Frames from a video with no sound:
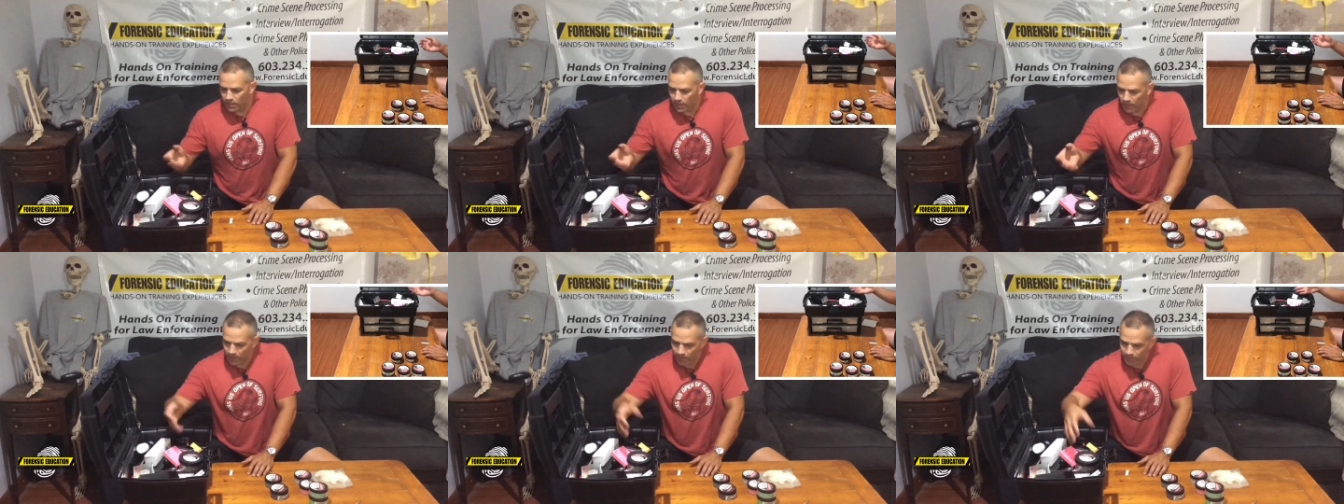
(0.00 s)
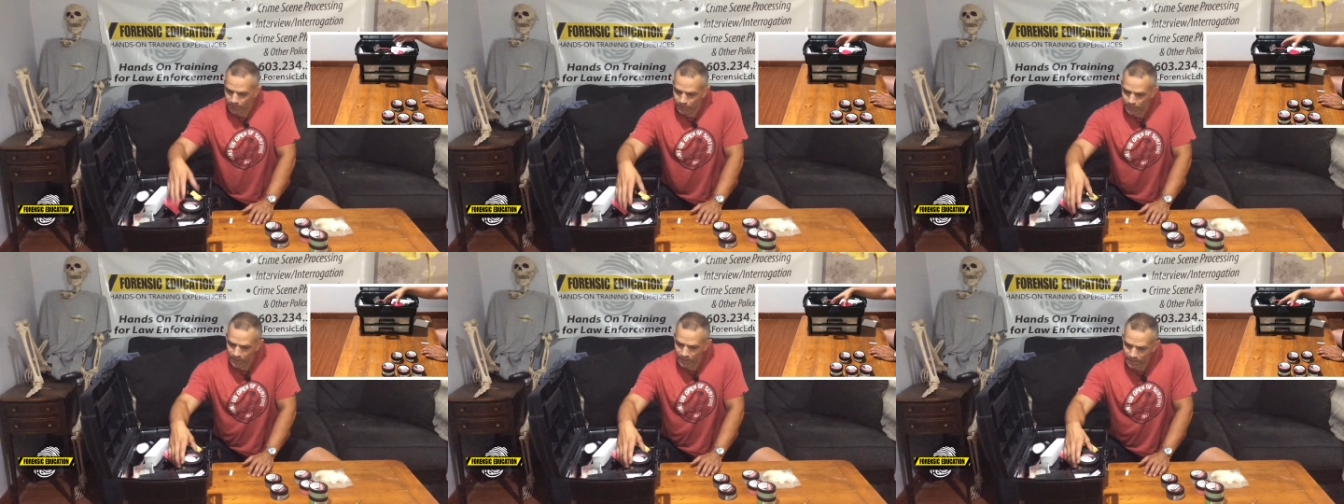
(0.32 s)

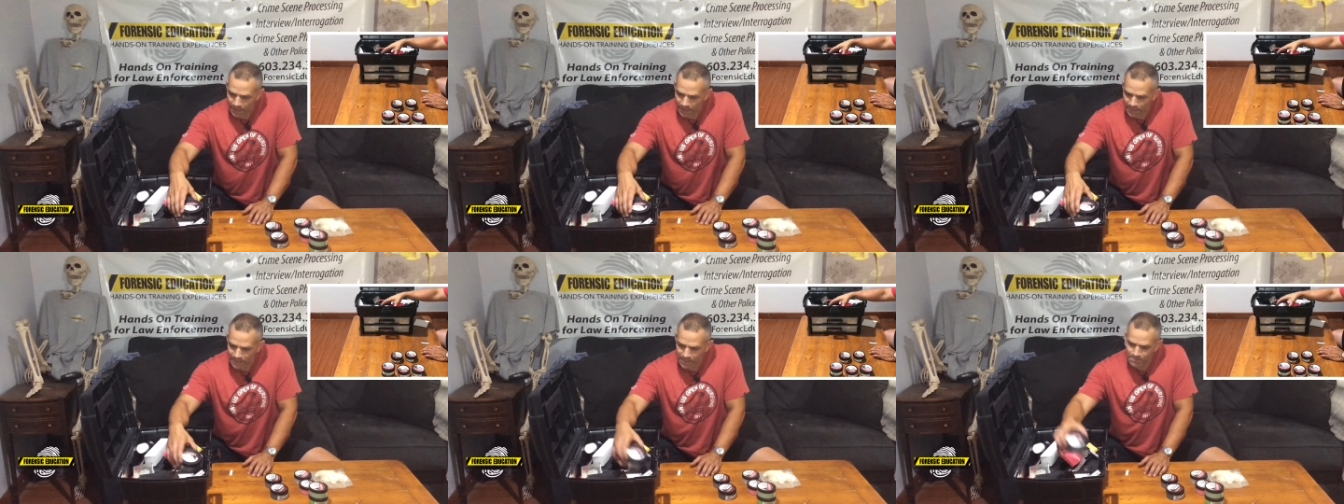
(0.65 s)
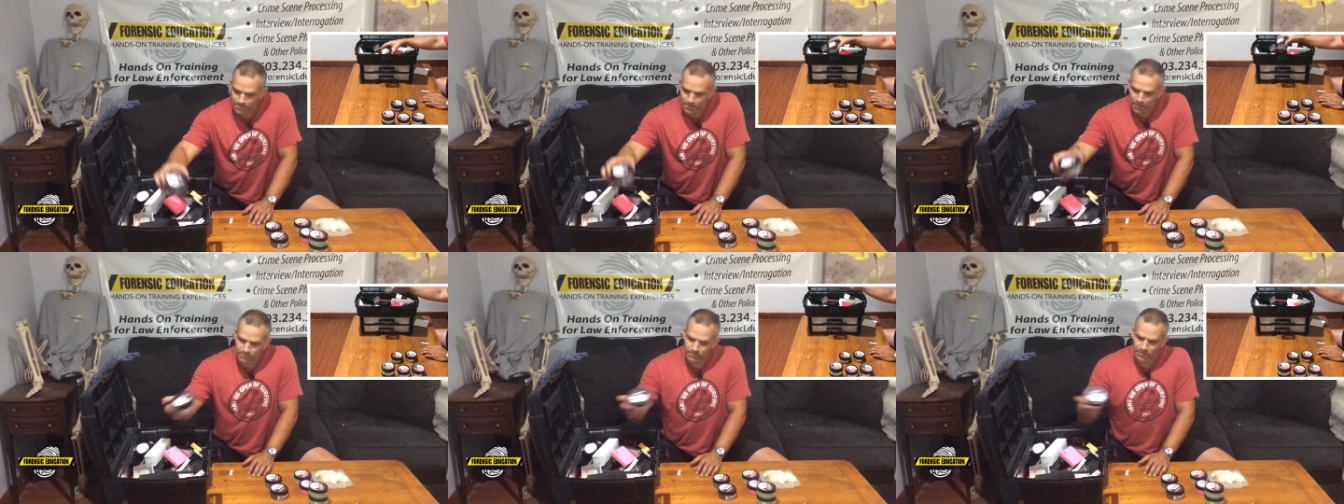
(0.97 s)
Another thing that I
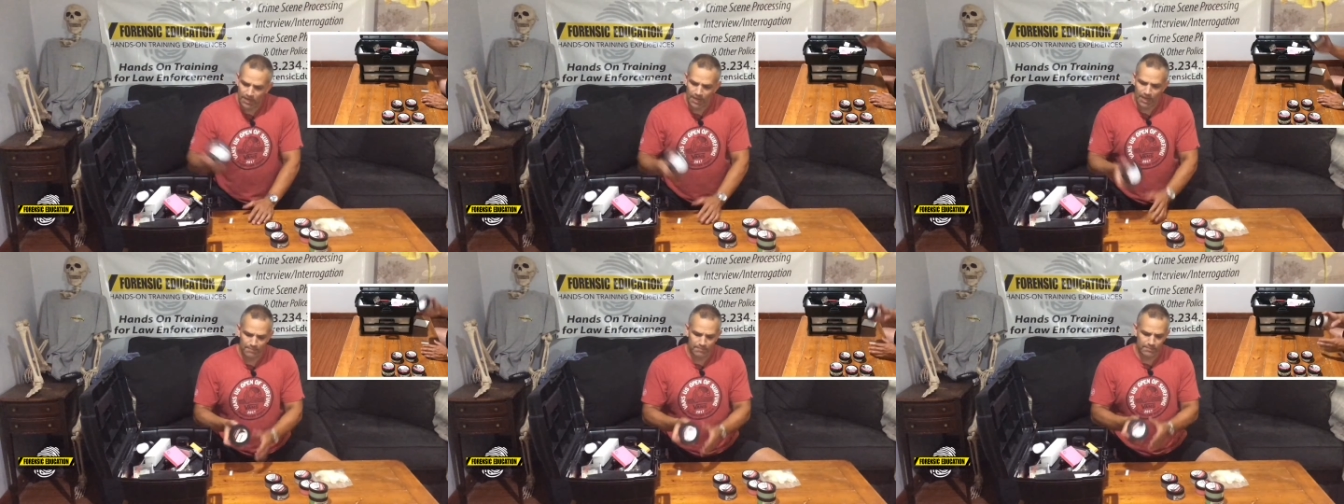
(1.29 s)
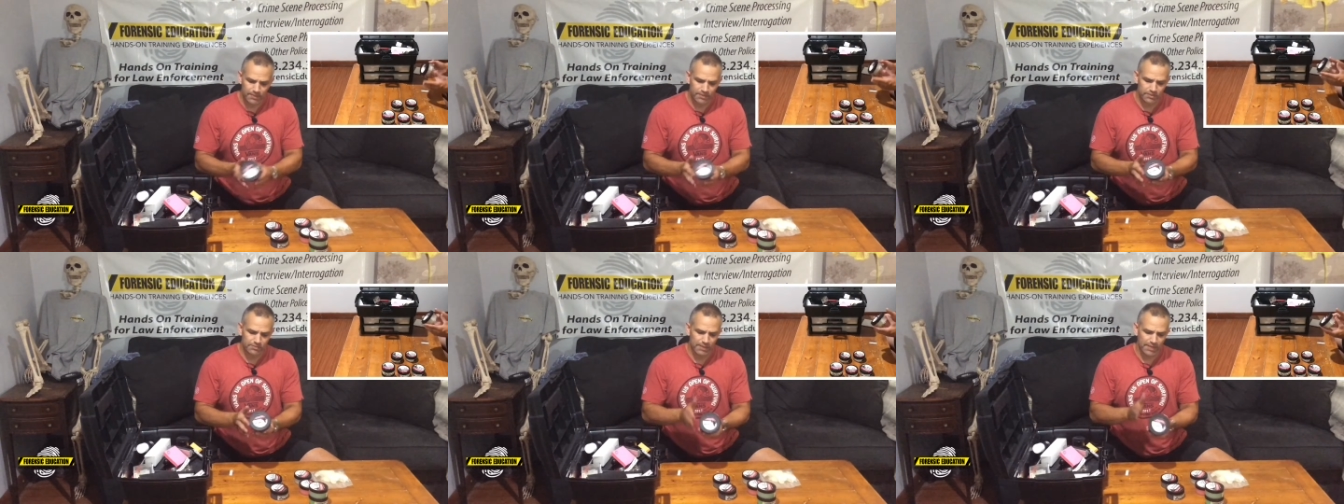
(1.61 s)
keep up top
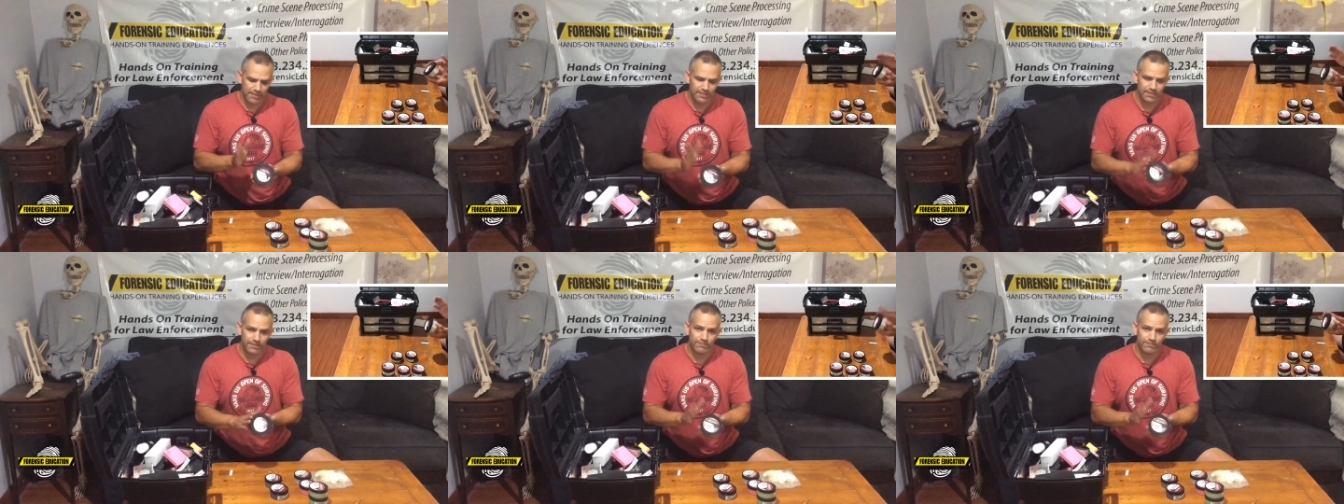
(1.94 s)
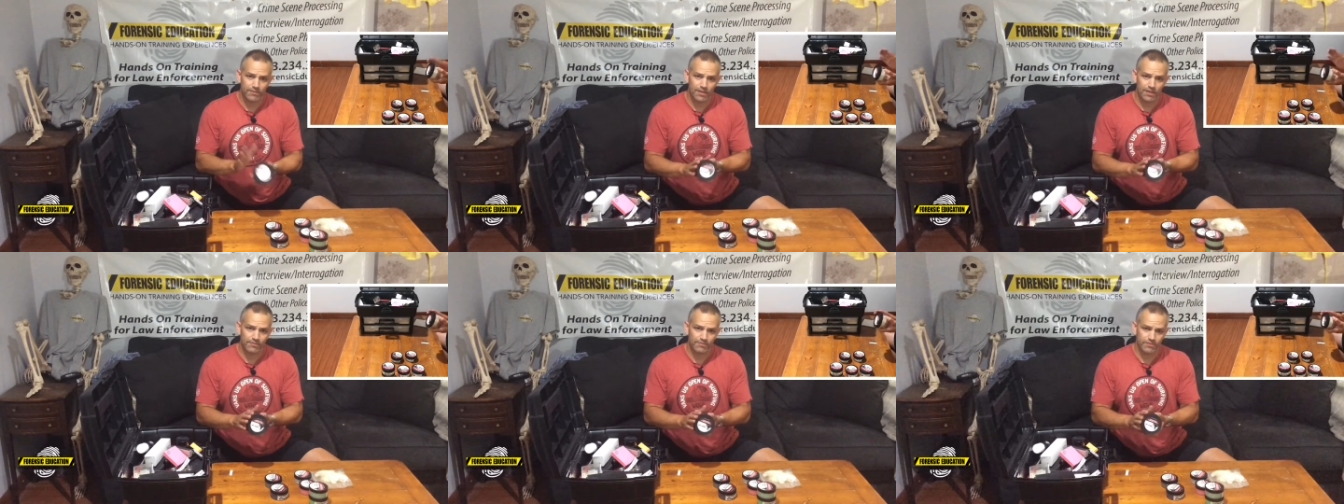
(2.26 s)
is my
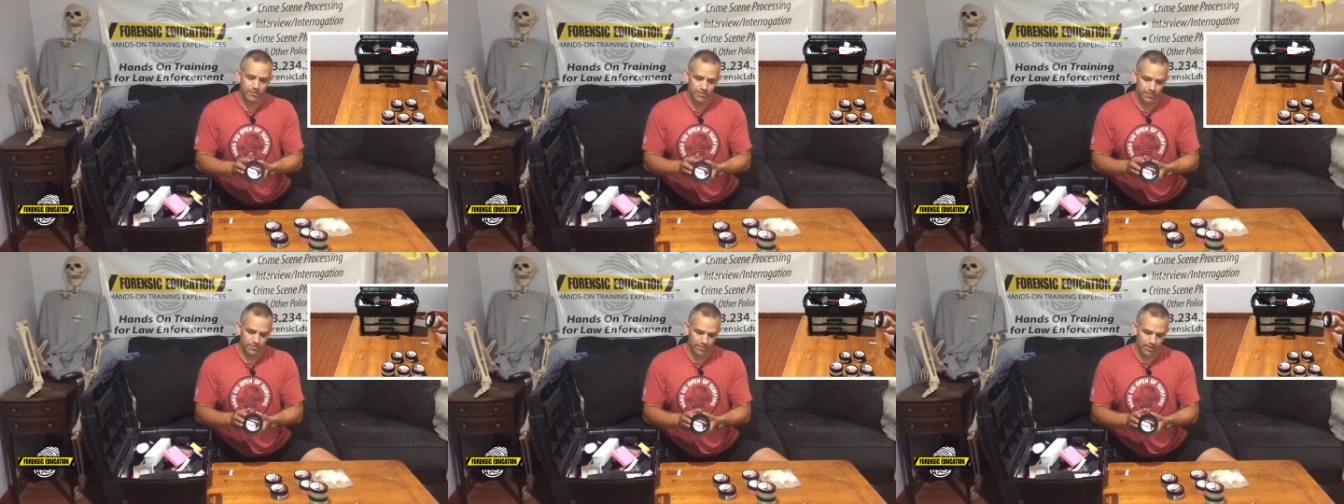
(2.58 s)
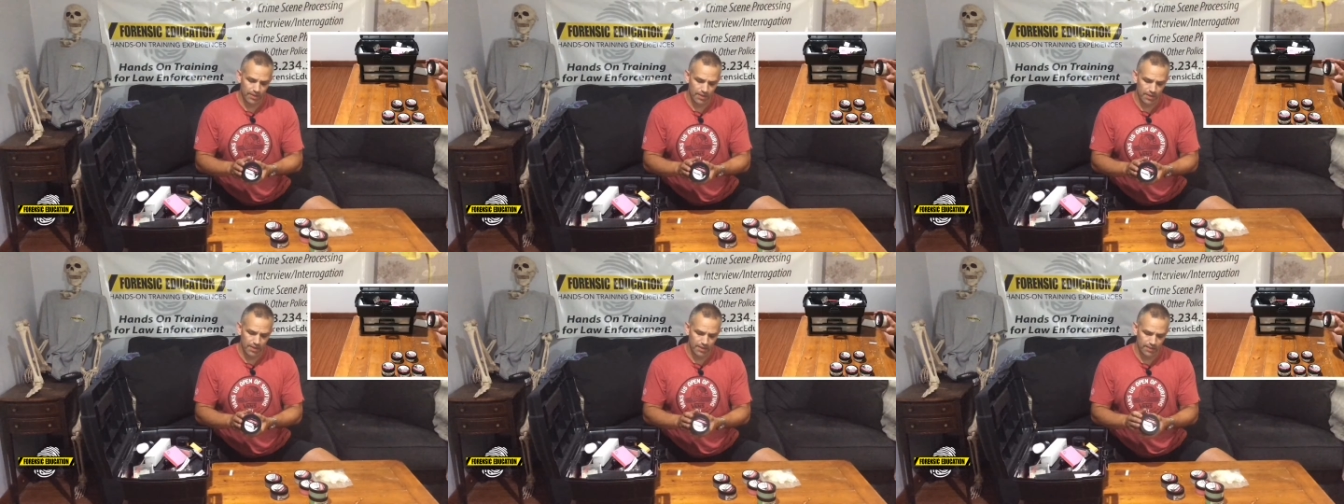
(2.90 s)
Diff-Lift
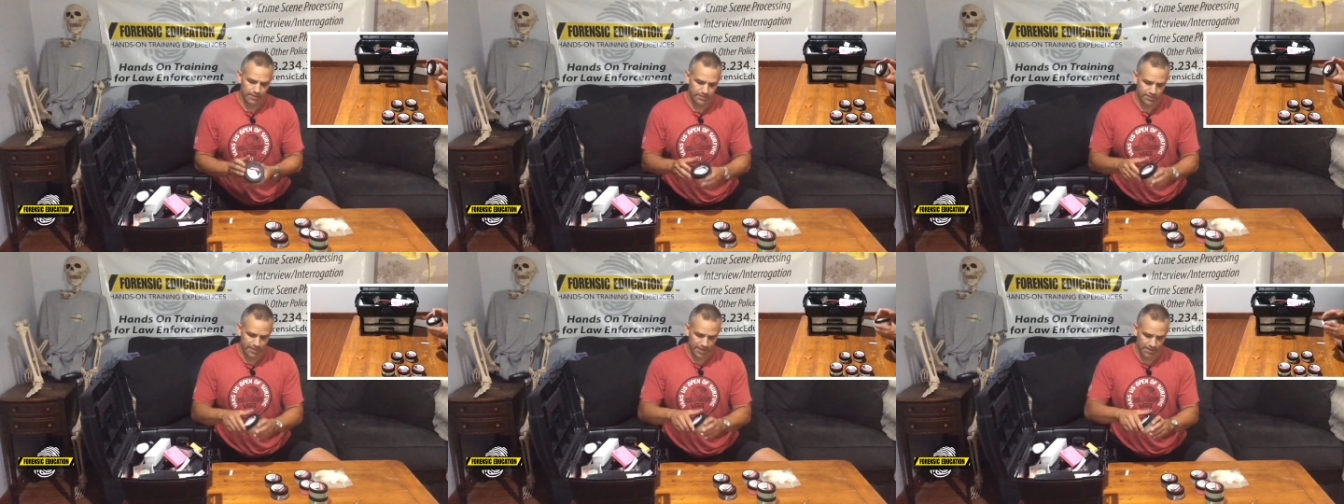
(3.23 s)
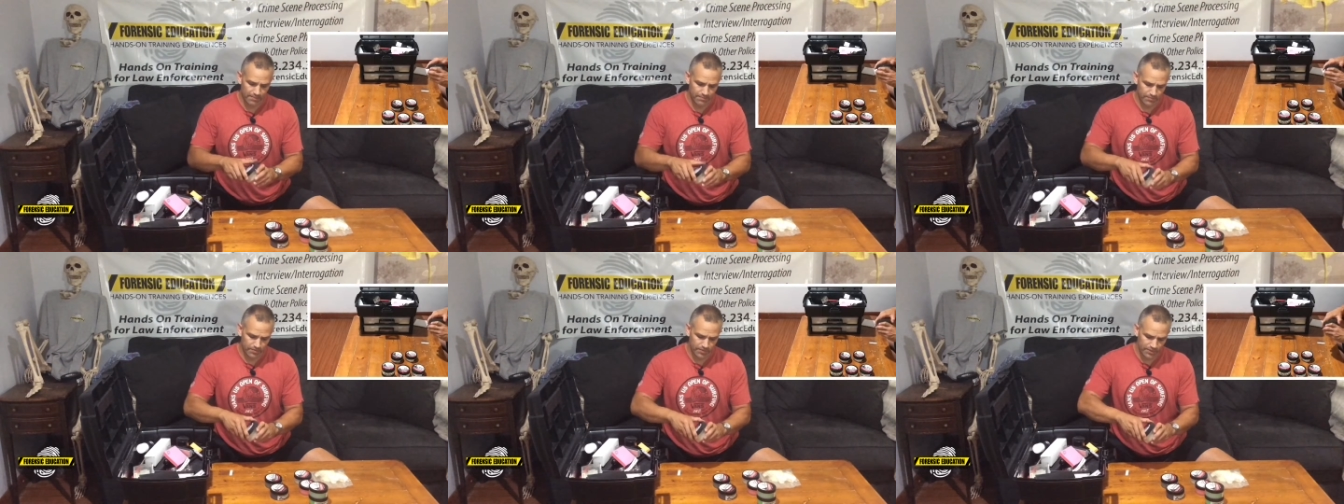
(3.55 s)
tape.